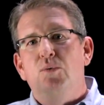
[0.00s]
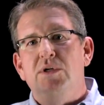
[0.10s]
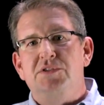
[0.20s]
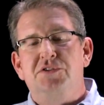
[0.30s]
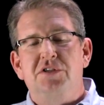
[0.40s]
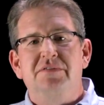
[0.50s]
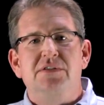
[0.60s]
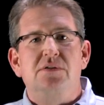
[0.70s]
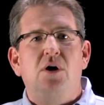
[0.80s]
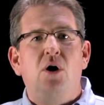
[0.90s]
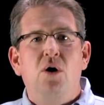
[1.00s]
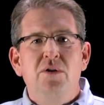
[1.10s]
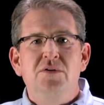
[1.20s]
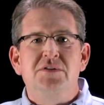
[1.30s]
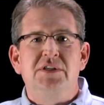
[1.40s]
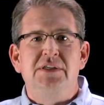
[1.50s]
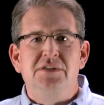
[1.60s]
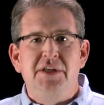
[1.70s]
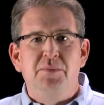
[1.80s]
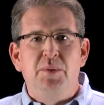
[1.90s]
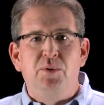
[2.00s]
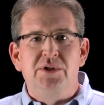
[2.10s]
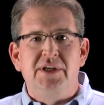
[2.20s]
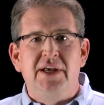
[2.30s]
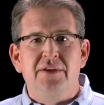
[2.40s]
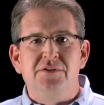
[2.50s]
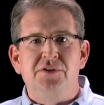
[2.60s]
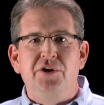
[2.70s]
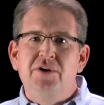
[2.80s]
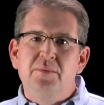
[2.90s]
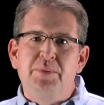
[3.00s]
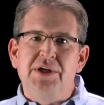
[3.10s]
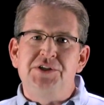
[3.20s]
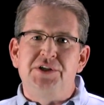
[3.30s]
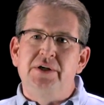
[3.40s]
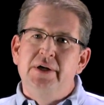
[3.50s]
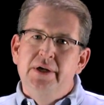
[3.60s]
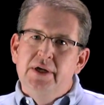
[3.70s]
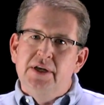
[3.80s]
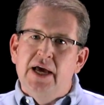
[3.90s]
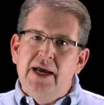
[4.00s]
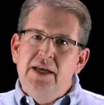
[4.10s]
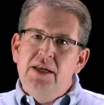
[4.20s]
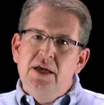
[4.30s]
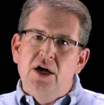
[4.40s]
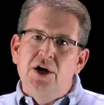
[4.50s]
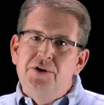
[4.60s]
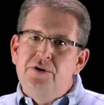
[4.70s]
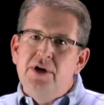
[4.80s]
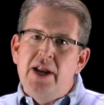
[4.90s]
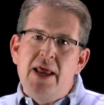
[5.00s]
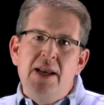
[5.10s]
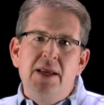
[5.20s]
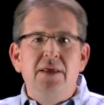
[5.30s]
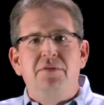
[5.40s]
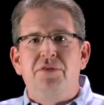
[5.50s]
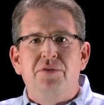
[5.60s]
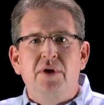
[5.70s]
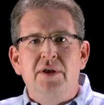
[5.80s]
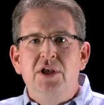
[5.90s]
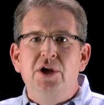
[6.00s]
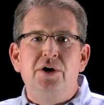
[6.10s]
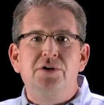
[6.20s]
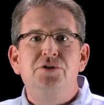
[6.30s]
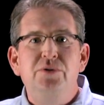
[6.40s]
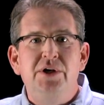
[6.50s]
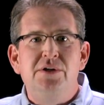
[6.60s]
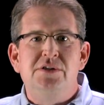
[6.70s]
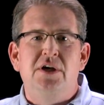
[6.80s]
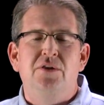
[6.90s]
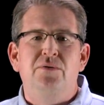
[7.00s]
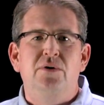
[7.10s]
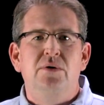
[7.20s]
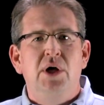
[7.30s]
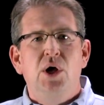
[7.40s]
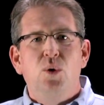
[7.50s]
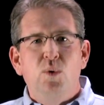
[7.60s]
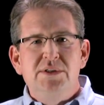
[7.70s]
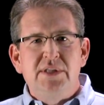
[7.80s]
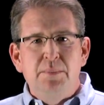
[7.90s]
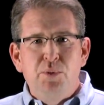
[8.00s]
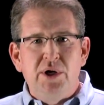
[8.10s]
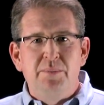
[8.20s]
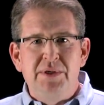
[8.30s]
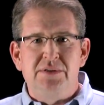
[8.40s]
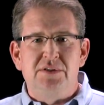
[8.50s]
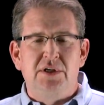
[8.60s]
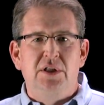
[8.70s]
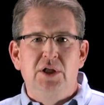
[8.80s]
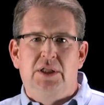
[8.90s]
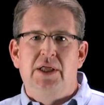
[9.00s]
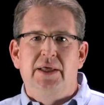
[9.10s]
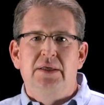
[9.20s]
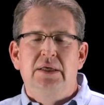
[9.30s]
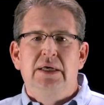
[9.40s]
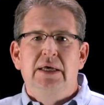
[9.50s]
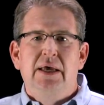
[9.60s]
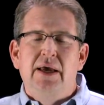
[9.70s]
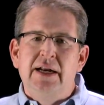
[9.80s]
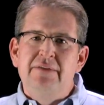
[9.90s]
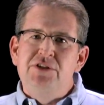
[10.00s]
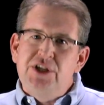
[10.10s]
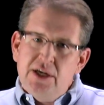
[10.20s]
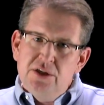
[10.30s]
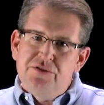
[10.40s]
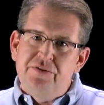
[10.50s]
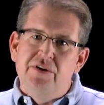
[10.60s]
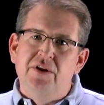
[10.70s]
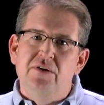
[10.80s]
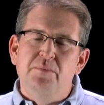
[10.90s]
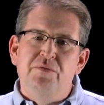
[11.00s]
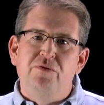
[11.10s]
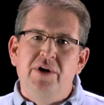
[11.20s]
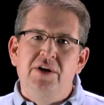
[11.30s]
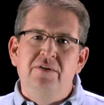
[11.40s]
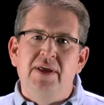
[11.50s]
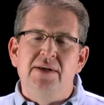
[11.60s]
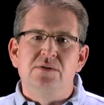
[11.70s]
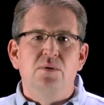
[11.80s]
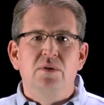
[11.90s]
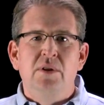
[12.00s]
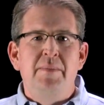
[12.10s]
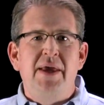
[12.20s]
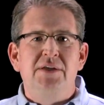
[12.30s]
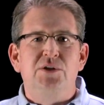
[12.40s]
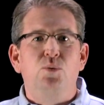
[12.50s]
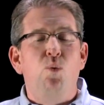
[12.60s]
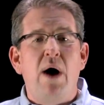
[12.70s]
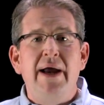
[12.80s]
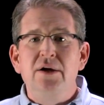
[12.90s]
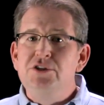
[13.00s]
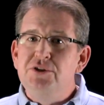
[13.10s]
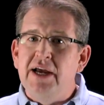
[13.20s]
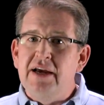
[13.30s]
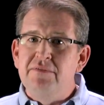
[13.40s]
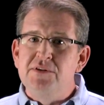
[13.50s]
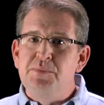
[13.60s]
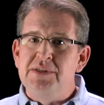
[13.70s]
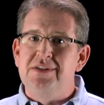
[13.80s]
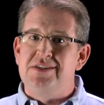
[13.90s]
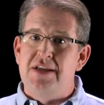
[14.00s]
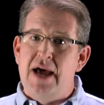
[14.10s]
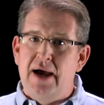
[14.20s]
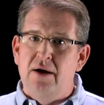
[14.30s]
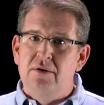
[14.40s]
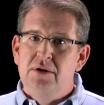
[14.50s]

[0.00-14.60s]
What service? All those things need to be put together so you can picture 90, 100, 80, a year, 2 years down the road. What's that book of business going to look like? And I have a challenge for you though, before you do that is, let me ask you, why don't you have this business now?